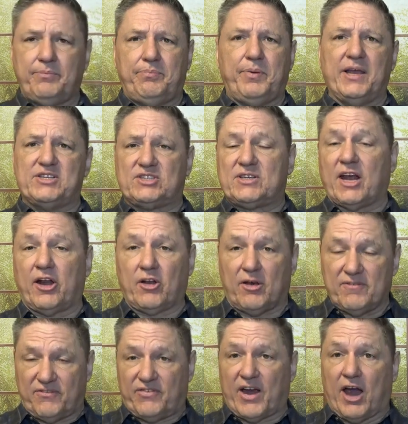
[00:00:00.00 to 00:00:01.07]
be set
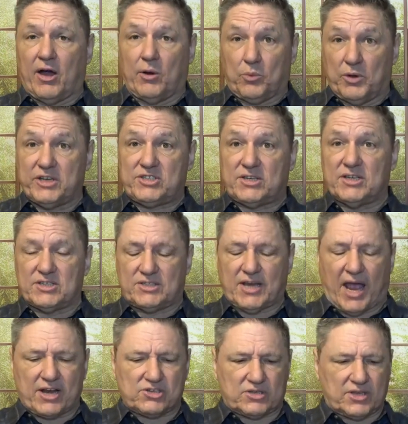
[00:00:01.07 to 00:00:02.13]
on fire, which has
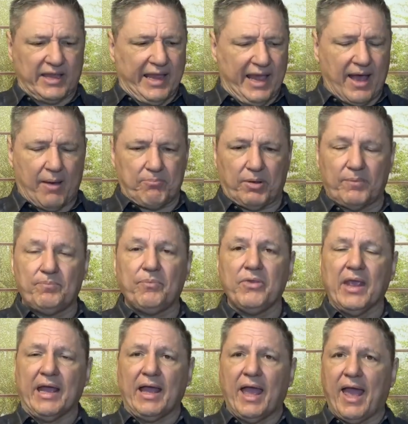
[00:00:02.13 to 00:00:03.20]
actually happened
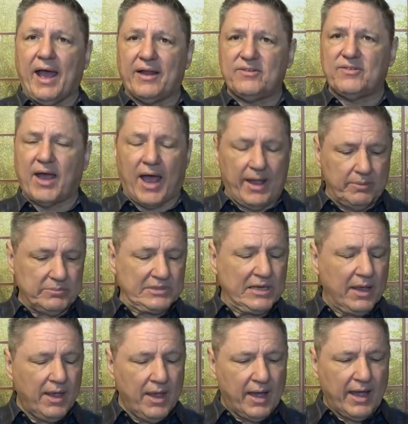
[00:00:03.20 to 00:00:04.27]
at times.
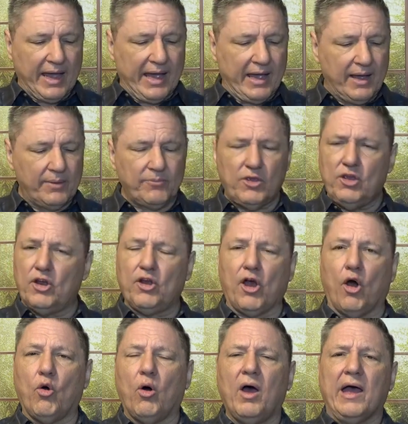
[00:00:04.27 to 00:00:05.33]
Uh, you
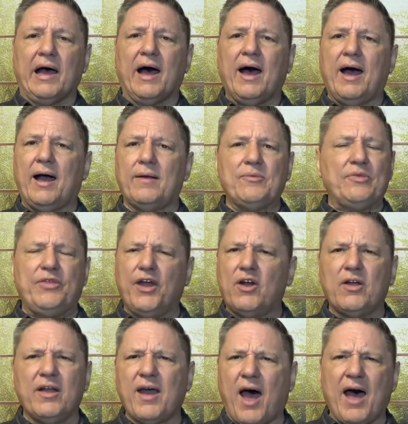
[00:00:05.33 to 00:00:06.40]
know, uh,
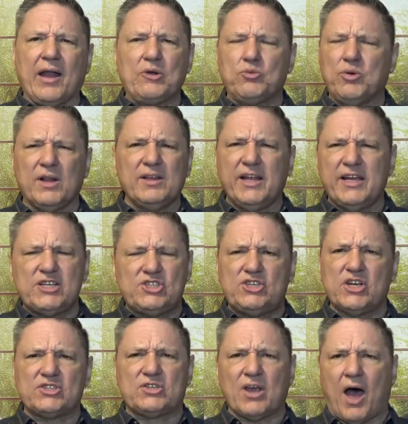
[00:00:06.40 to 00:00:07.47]
they're not
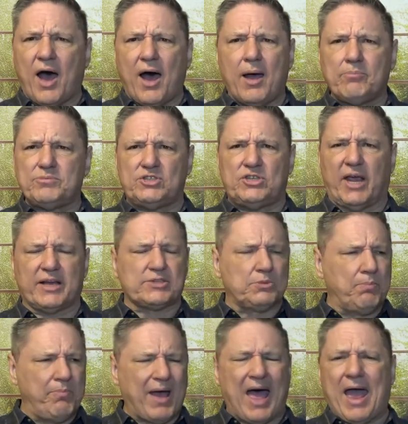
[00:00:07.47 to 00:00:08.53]
religious objects,
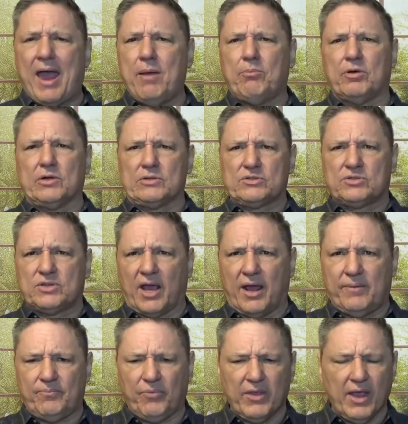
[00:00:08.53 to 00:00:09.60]
Bibles,
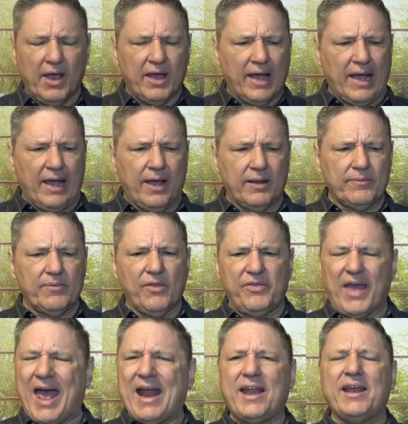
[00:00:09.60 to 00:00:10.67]
and uh,
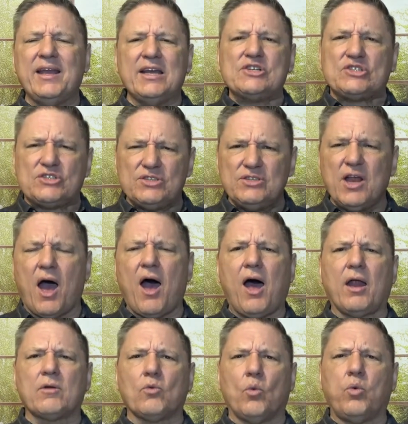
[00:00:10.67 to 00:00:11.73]
that is
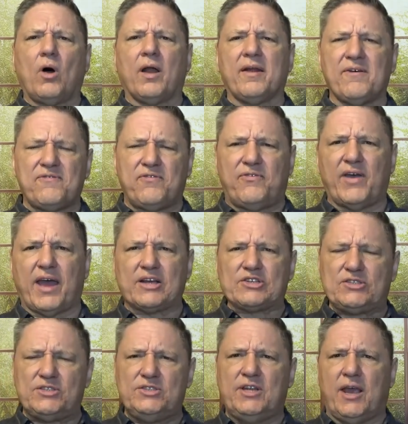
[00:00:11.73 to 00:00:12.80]
not what
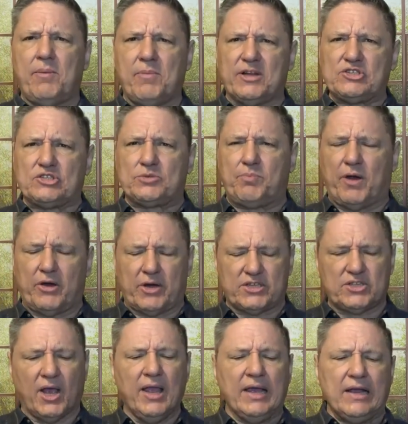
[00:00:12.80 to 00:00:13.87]
affects demon
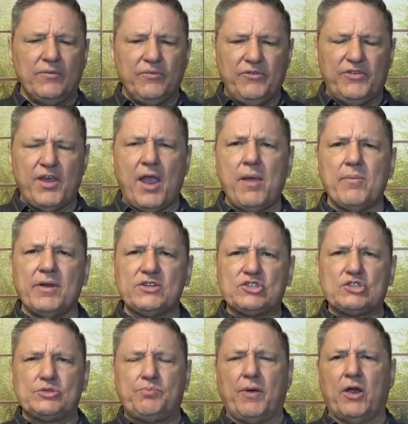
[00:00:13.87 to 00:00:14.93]
spirits. Demon
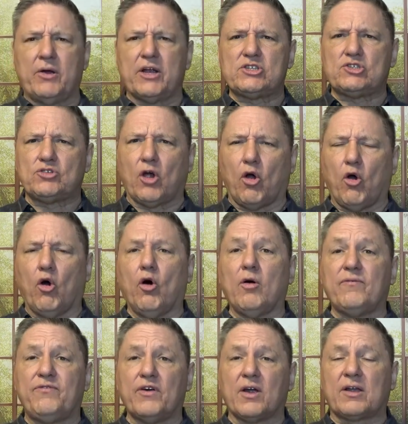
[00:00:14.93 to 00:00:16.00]
spirits are
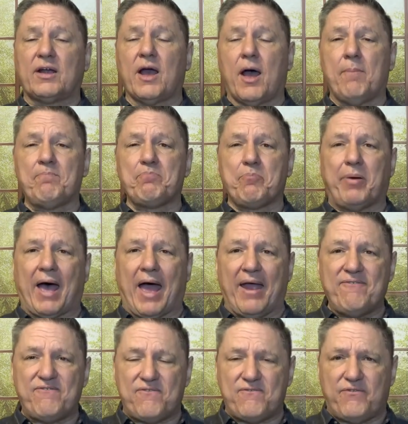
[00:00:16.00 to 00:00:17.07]
overcome
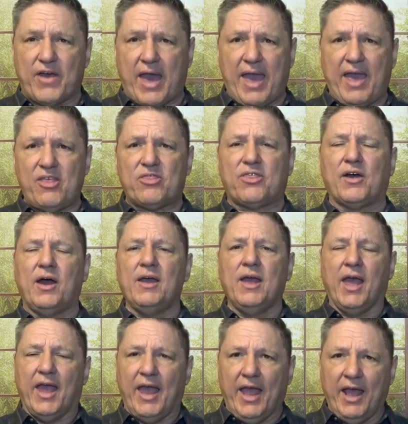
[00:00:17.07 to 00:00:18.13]
by faith
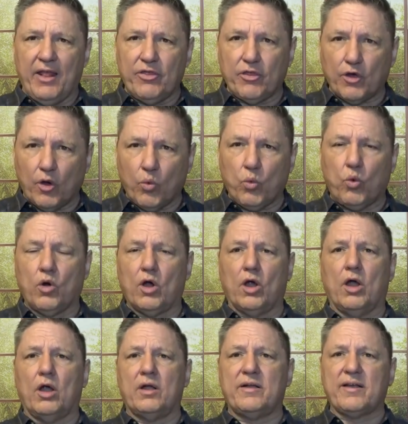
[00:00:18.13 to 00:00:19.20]
in the
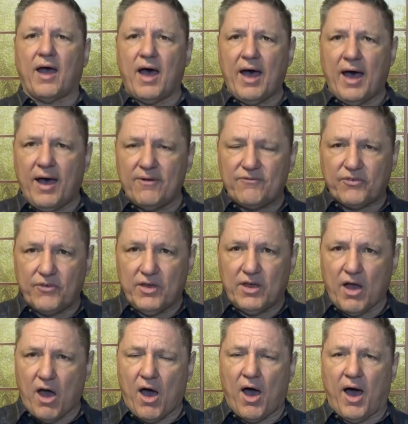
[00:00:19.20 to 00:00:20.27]
Word of
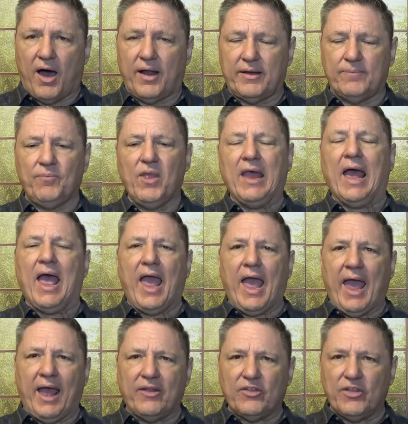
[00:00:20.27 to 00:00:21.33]
God.
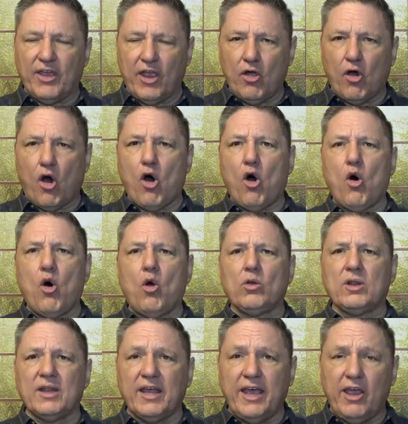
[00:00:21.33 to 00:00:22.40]
And the
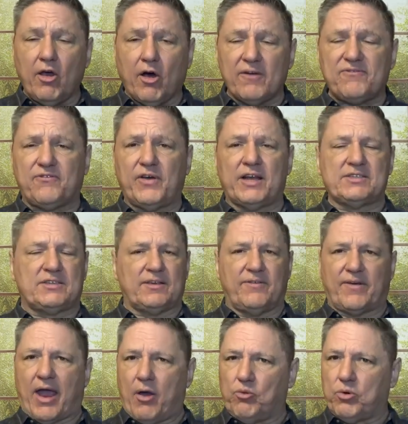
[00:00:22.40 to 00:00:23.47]
only
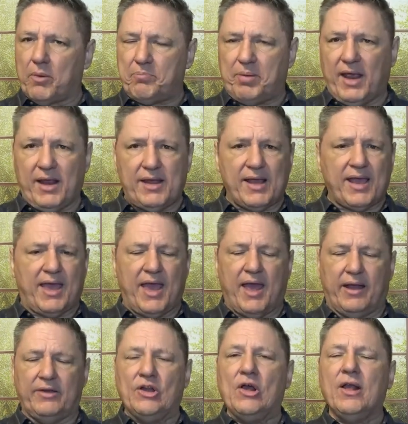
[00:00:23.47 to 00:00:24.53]
offensive, I repeat
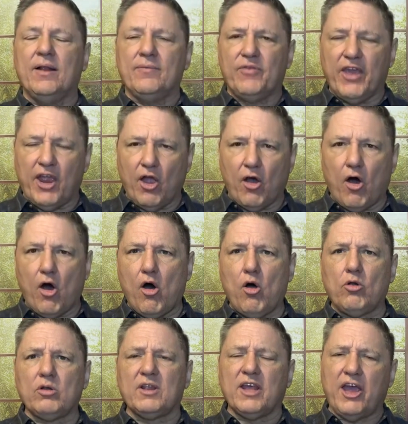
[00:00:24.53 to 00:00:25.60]
again, the
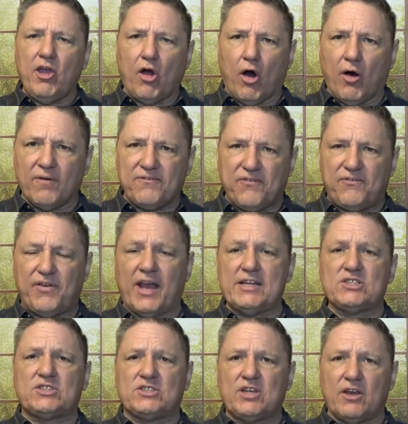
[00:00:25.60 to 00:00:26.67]
only
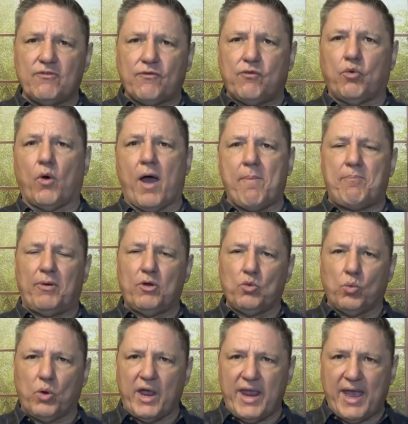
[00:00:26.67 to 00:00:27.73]
offensive
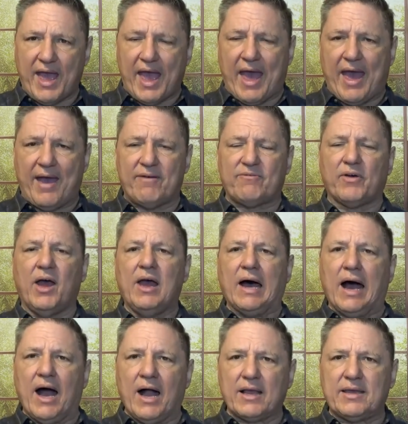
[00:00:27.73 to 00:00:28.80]
weapon we have
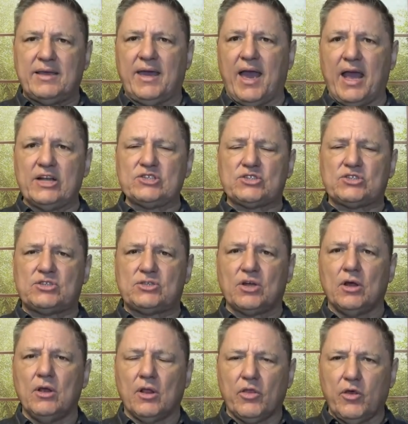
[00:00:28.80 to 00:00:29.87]
against
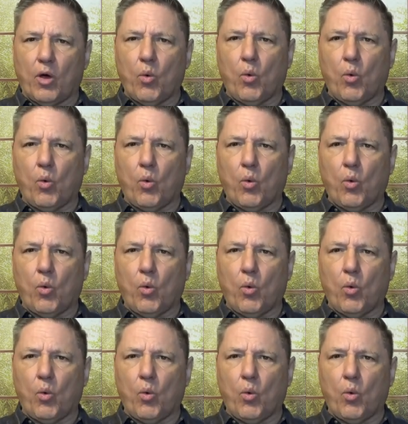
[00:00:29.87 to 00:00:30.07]
the